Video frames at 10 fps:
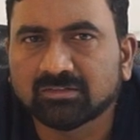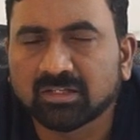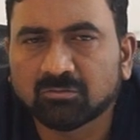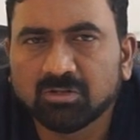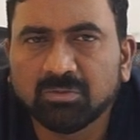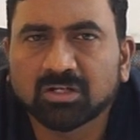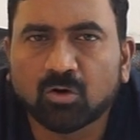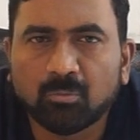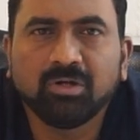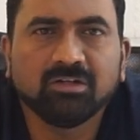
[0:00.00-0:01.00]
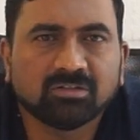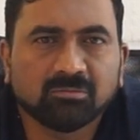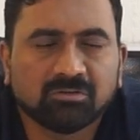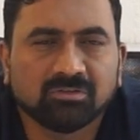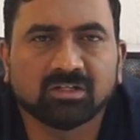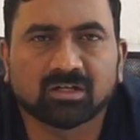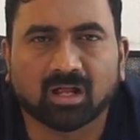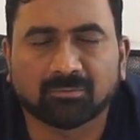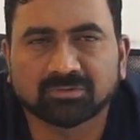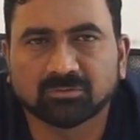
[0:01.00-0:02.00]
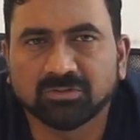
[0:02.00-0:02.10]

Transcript: There will be a competition between the grafts,